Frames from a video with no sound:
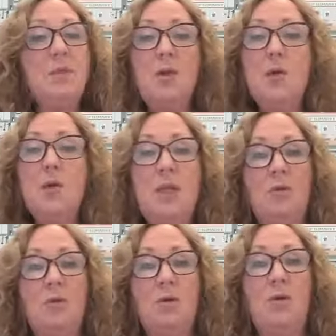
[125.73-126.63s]
no legal
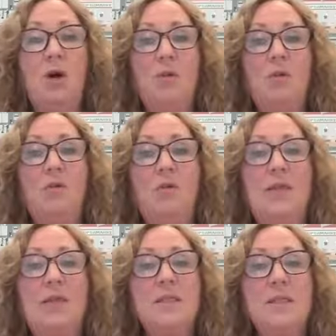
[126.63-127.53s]
requirement for
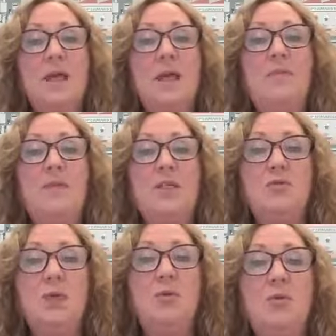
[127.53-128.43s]
lenders to keep these
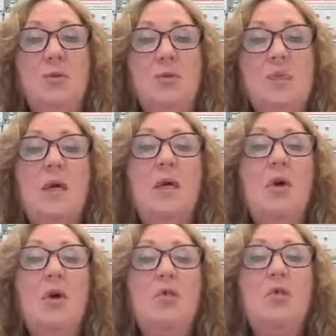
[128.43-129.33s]
records,
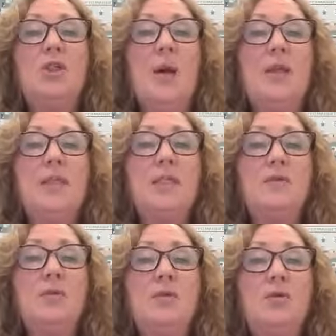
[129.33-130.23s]
which made it
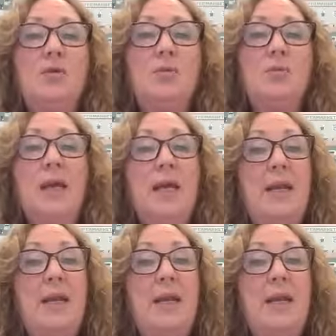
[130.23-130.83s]
difficult to obtain